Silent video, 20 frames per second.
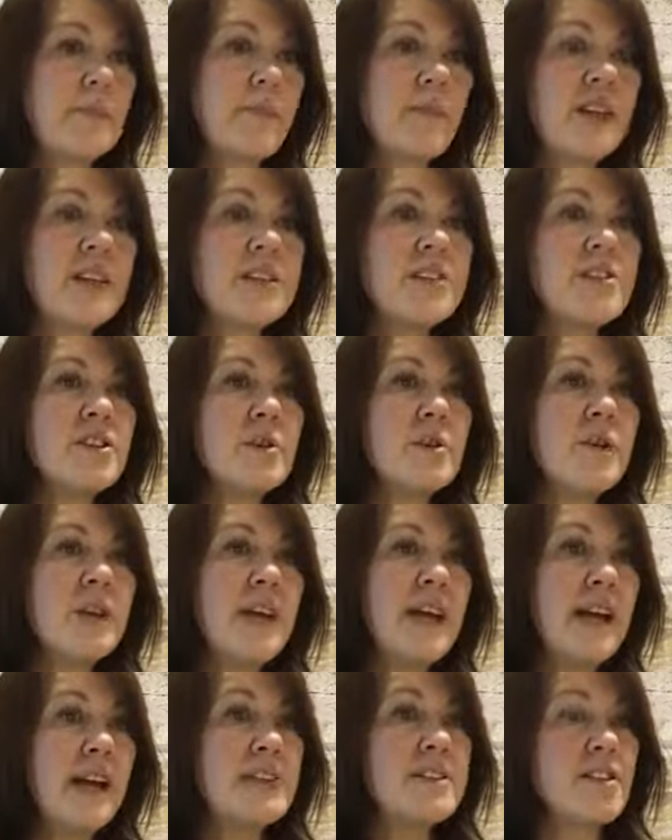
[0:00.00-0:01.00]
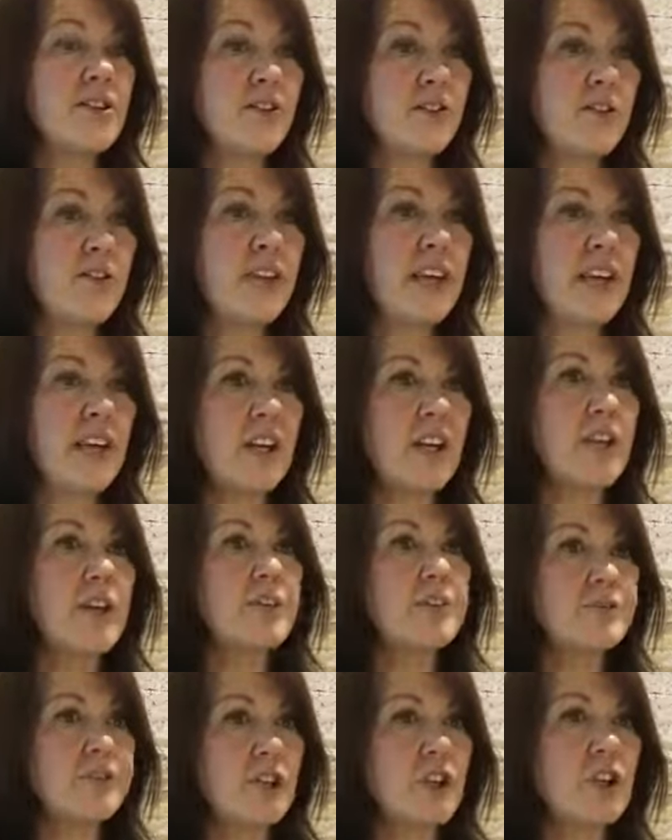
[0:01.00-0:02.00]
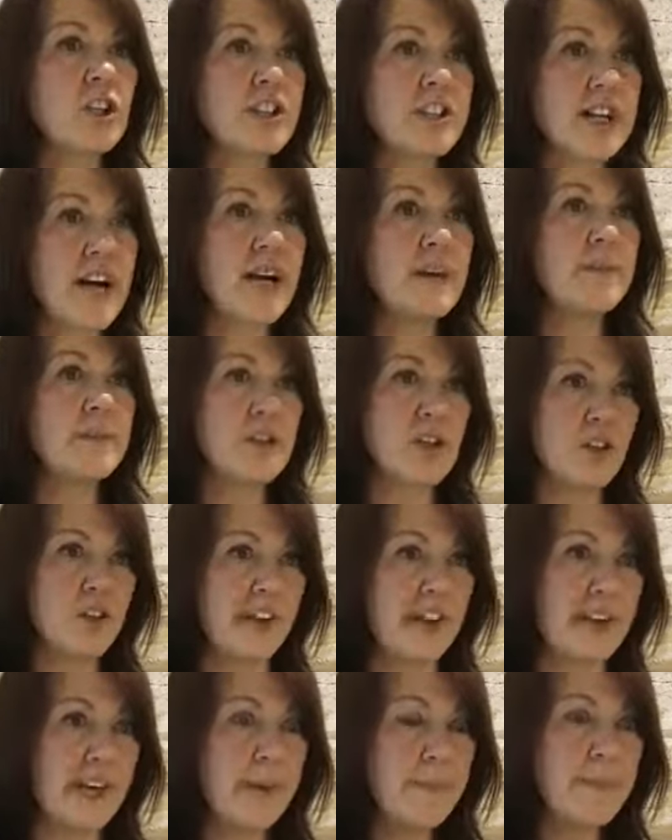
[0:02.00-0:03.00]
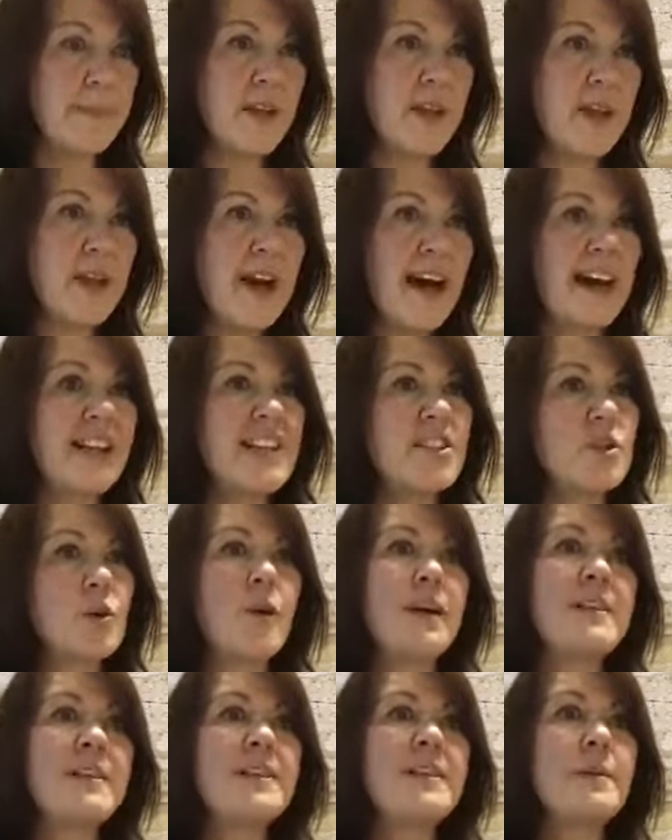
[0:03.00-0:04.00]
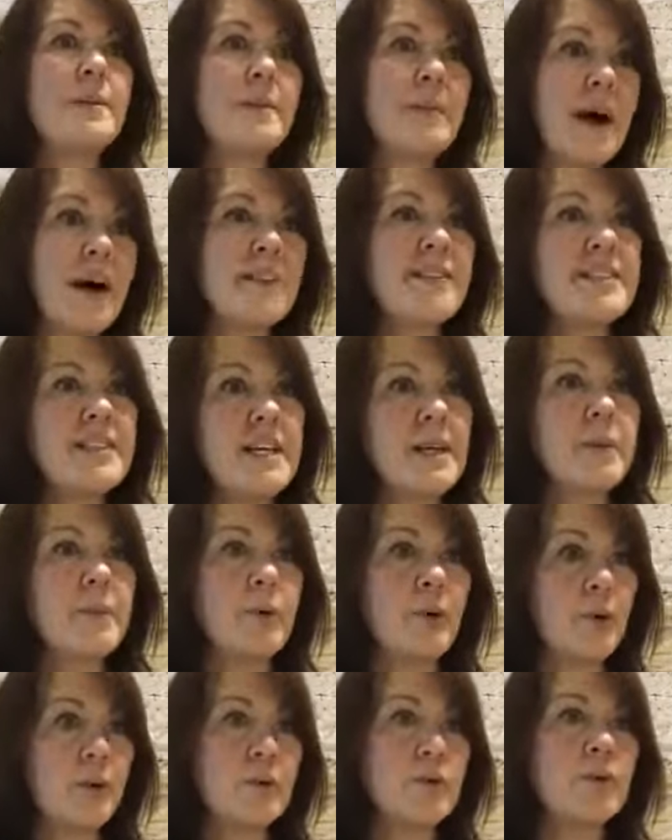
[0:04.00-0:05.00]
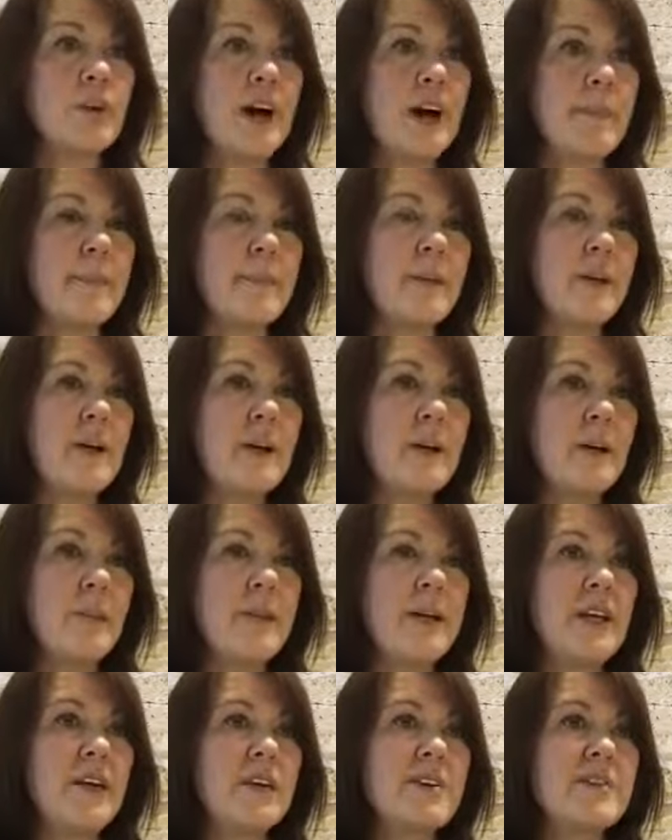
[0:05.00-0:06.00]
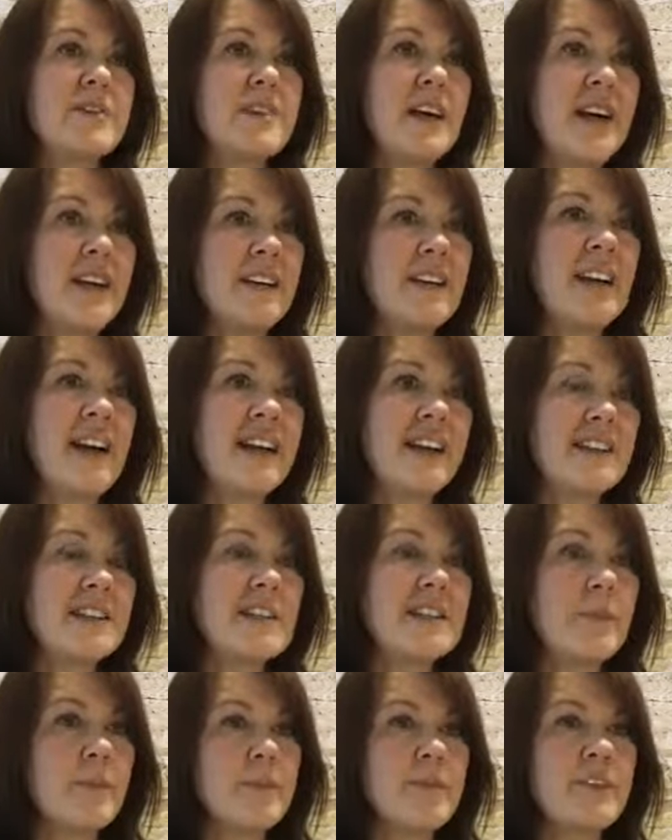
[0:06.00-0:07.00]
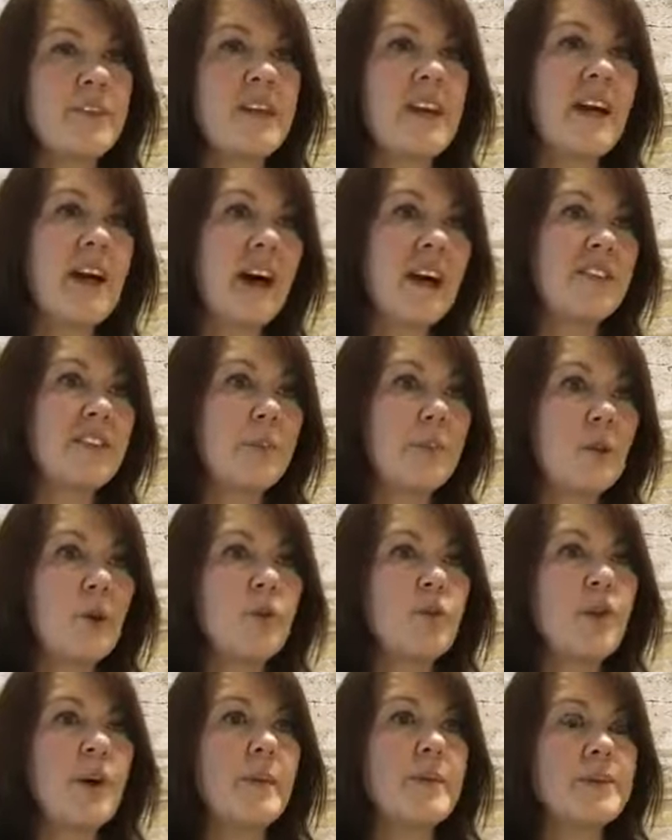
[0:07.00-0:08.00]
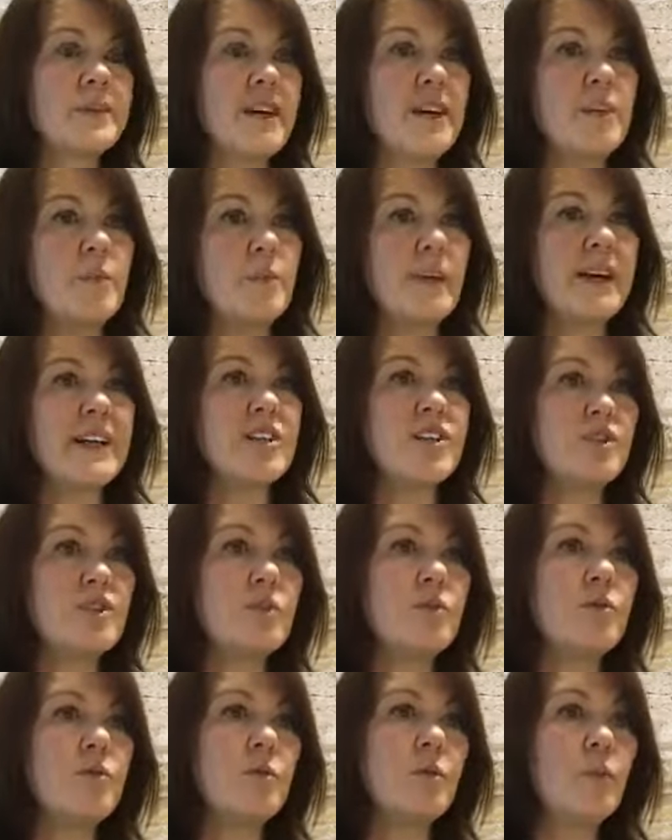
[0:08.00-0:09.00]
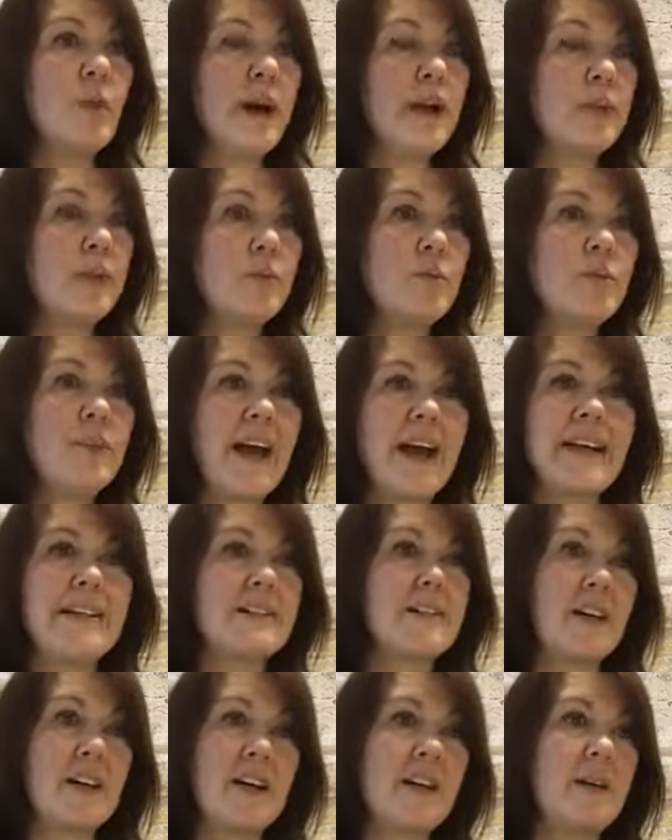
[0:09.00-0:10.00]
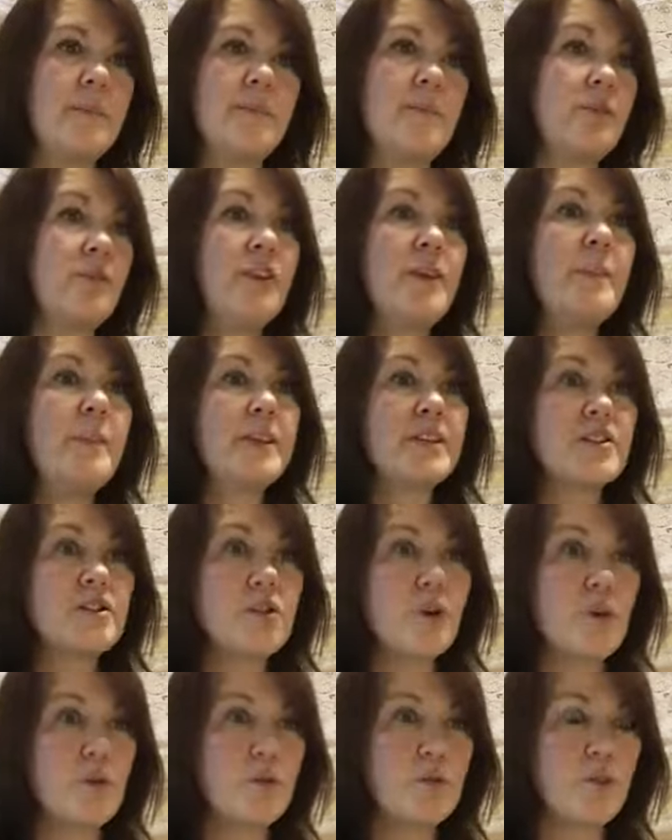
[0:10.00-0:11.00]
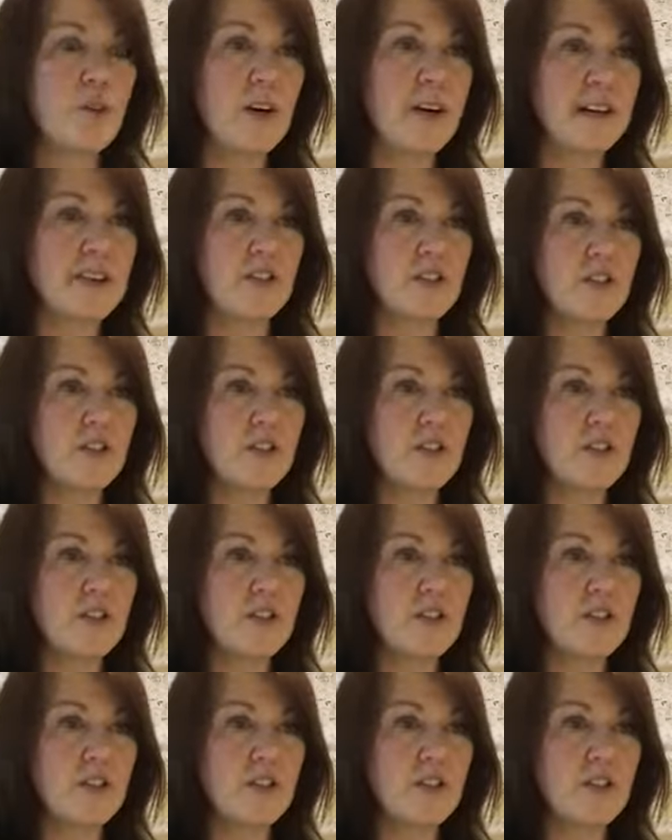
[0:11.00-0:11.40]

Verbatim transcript: And so it's a 3-year full-time degree, and it's quite a demanding programme, because unlike some of the other programmes that you might do where you get 3 months off at